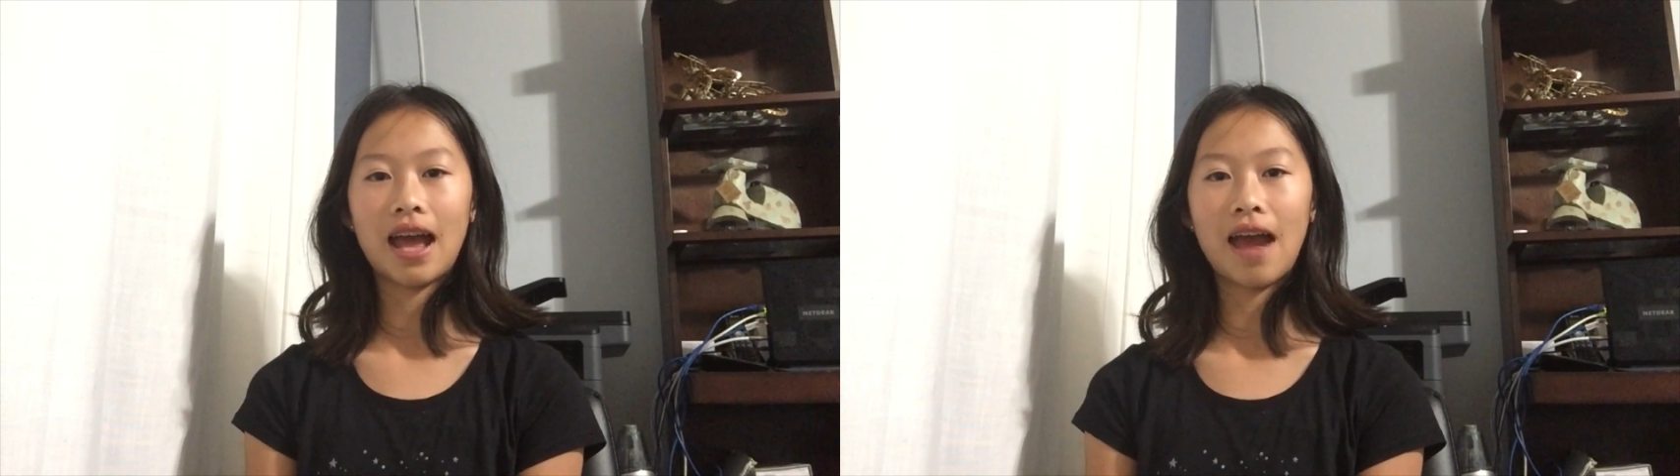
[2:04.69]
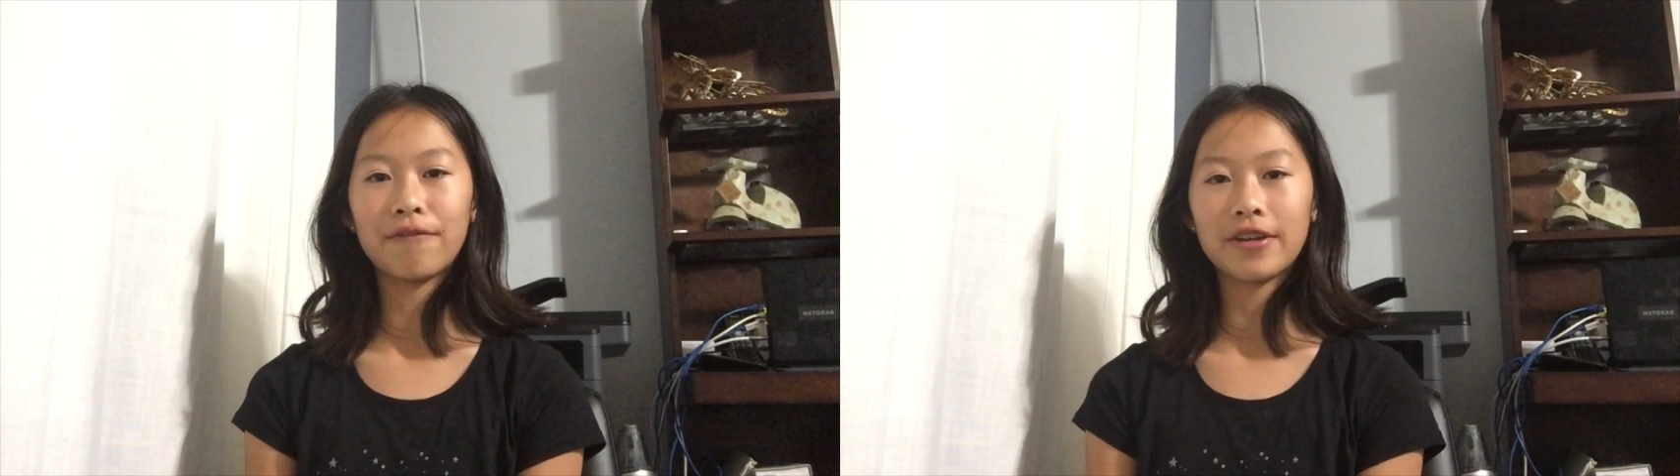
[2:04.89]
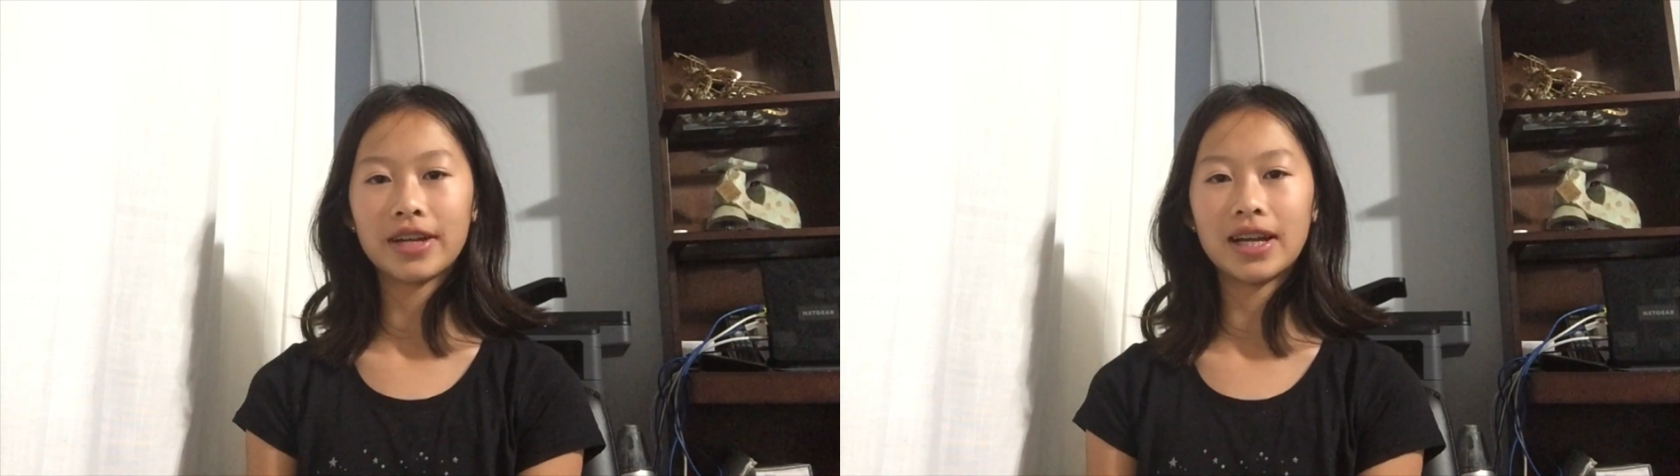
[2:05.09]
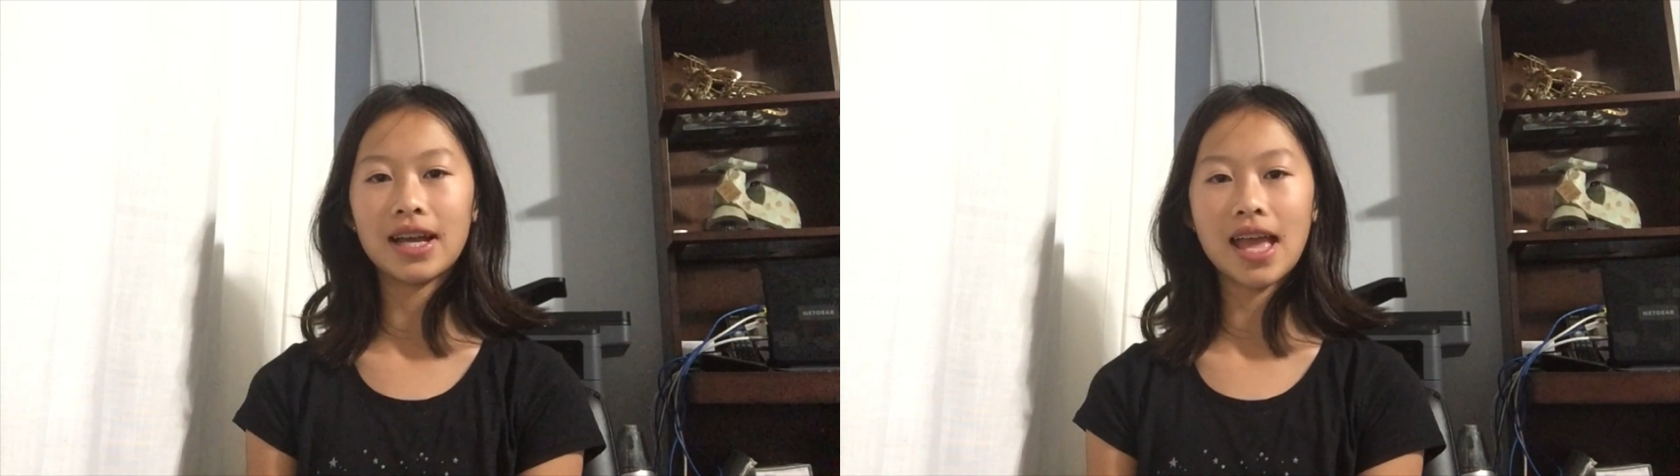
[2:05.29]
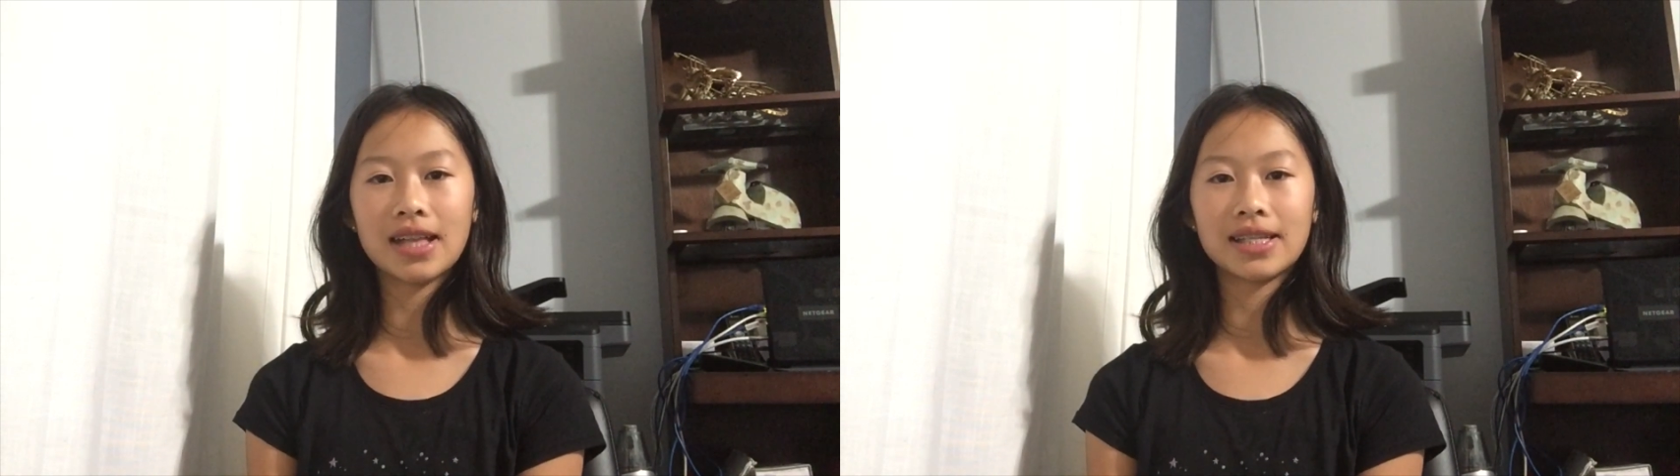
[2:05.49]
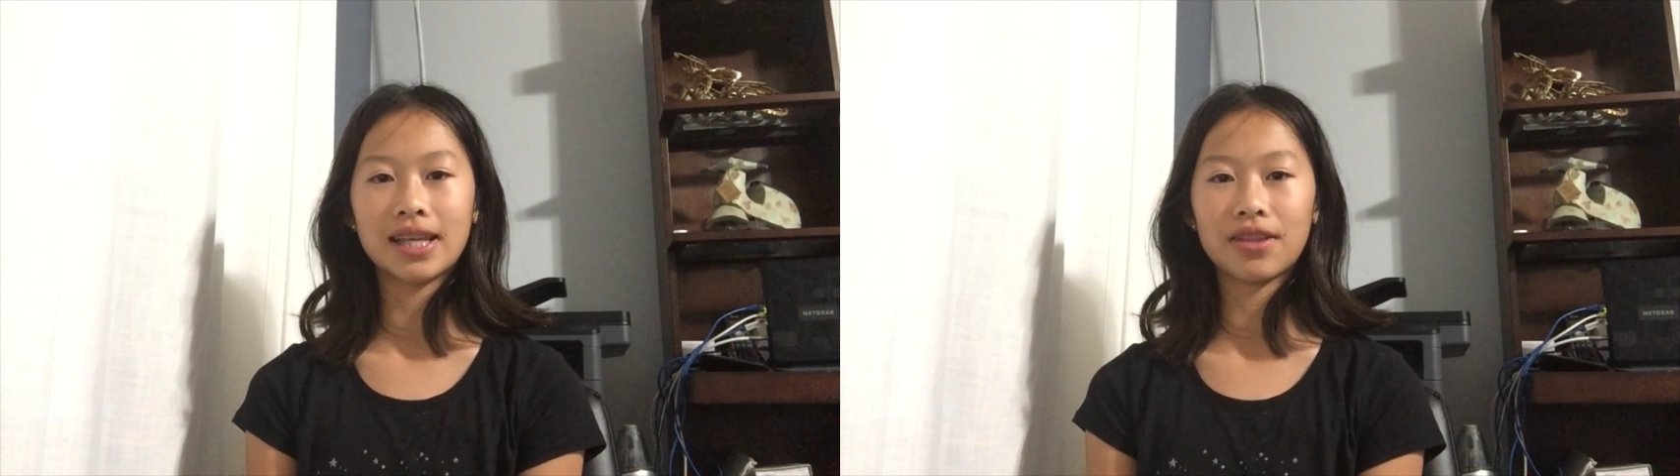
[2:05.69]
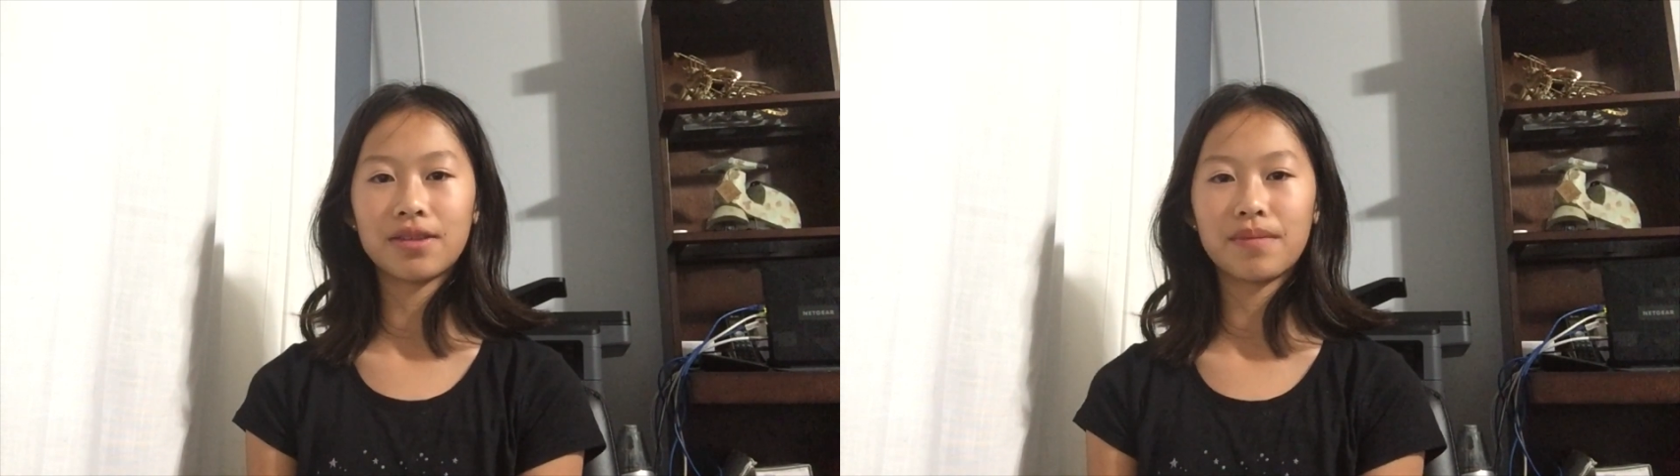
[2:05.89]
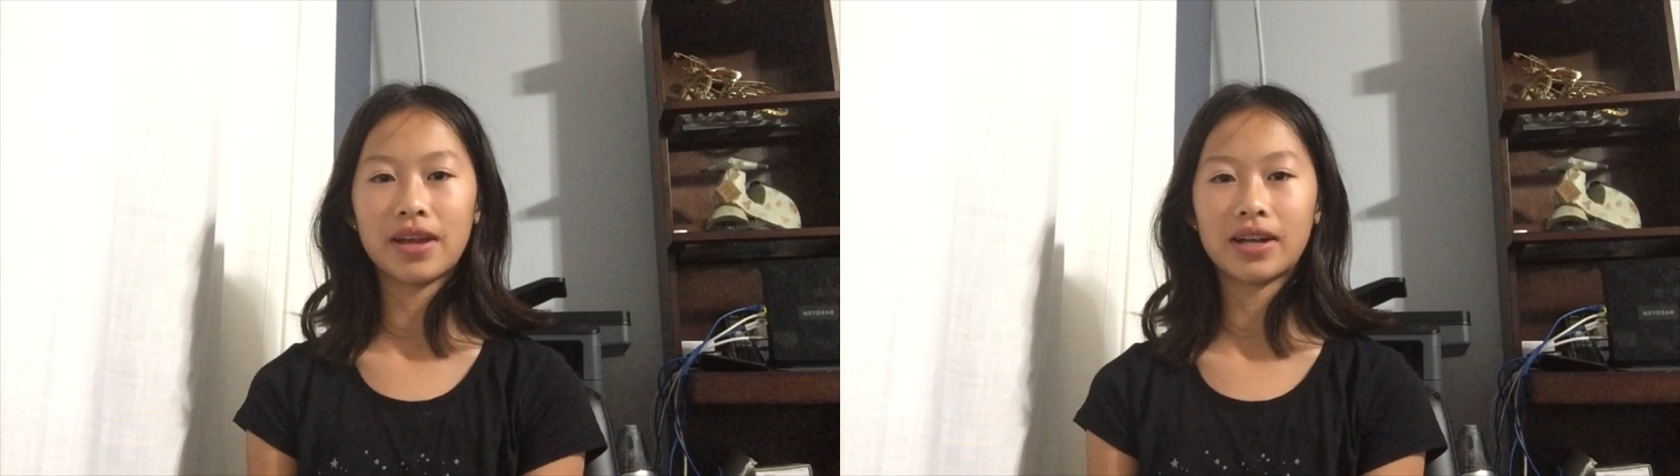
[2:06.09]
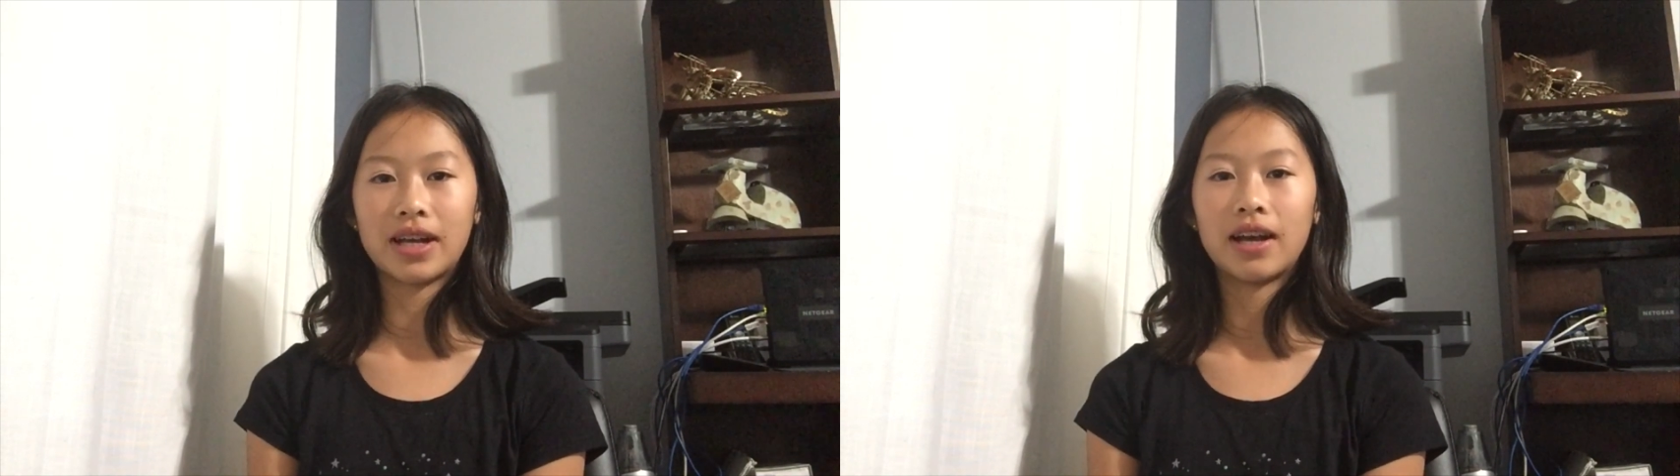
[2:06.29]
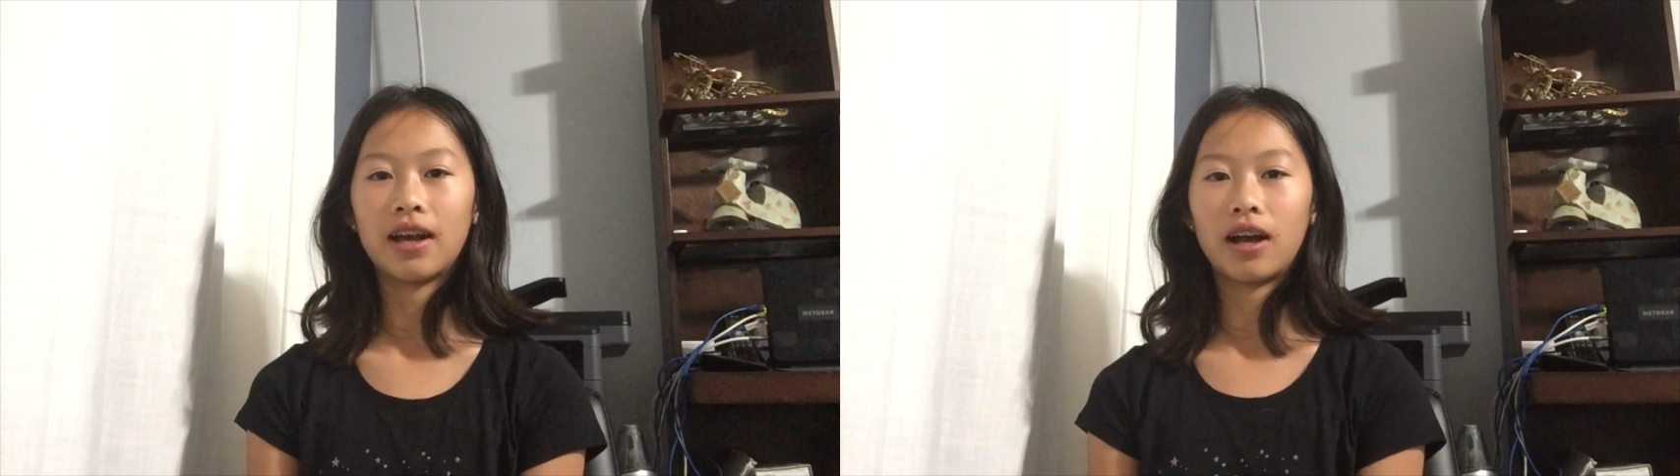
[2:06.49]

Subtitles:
Africa and South America,